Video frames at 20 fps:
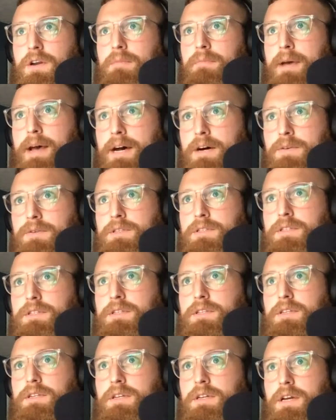
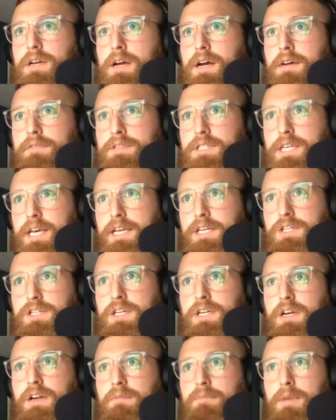amount of
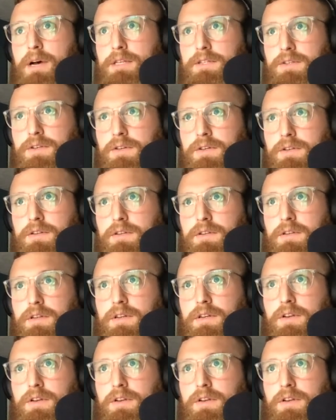tension in a muscle